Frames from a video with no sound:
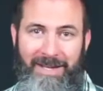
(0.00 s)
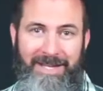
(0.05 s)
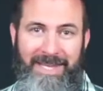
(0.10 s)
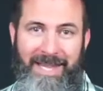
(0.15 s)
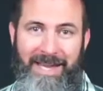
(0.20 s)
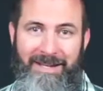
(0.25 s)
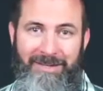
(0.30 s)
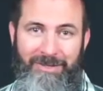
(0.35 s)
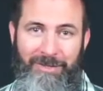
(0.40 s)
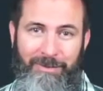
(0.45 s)

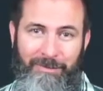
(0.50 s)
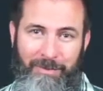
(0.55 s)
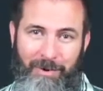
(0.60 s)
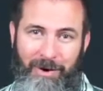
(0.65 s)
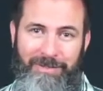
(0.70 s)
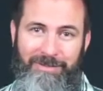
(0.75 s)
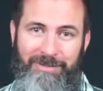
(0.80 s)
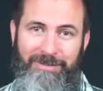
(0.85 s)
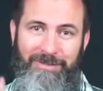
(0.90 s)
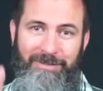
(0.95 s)
Again, two
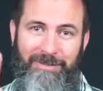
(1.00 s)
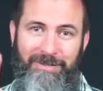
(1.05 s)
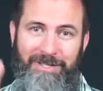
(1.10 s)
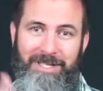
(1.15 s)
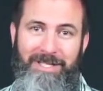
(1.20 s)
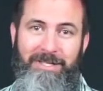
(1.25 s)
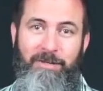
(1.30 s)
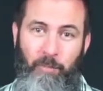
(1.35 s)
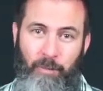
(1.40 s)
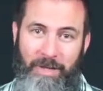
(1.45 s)
parts. You
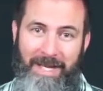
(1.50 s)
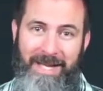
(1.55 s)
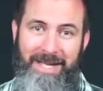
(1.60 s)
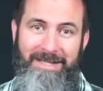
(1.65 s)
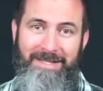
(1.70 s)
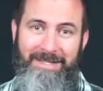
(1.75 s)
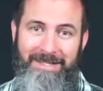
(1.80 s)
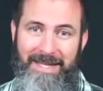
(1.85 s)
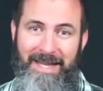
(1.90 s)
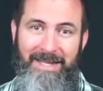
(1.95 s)
need to
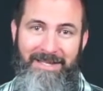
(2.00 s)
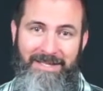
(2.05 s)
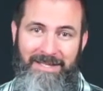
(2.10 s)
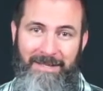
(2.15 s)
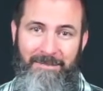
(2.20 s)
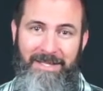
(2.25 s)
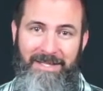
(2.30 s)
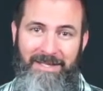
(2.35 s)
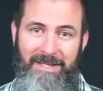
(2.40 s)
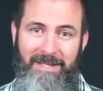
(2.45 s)
read 2
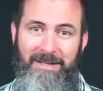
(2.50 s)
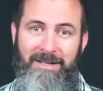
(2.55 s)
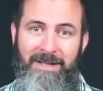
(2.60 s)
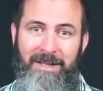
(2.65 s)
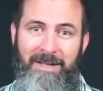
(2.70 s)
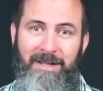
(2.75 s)
Timothy,